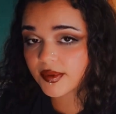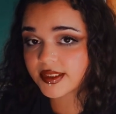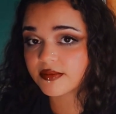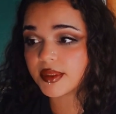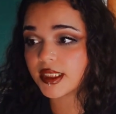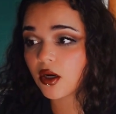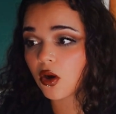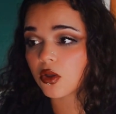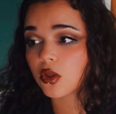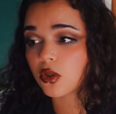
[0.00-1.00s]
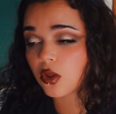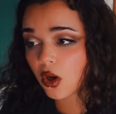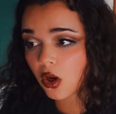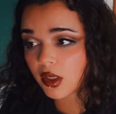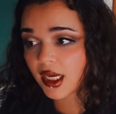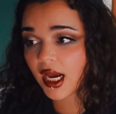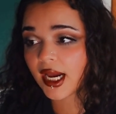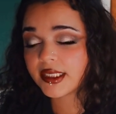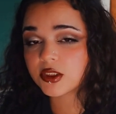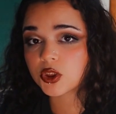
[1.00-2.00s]
It was me all along.
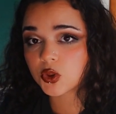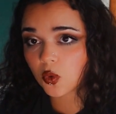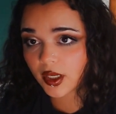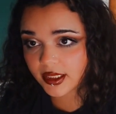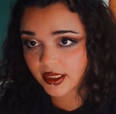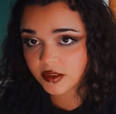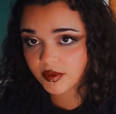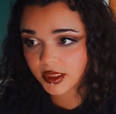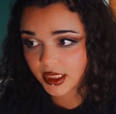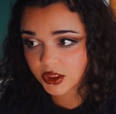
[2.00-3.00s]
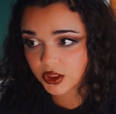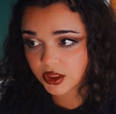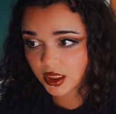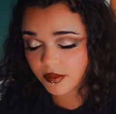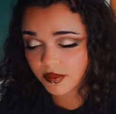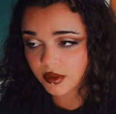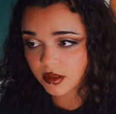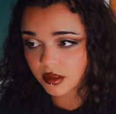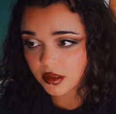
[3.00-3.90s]
I destroyed this relationship